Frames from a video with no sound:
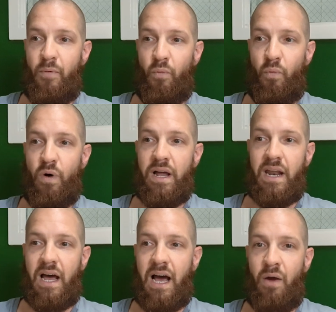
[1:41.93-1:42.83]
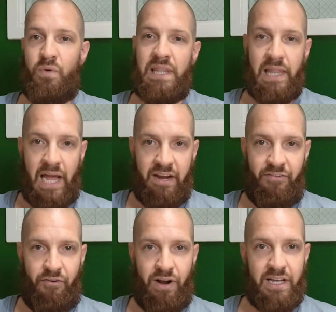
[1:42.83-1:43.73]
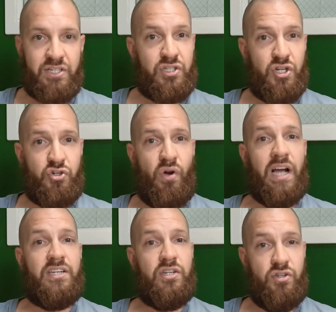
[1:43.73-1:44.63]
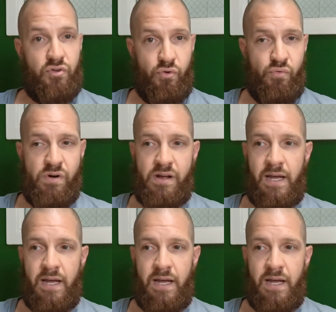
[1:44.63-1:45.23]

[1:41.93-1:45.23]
What I would like for us to try to do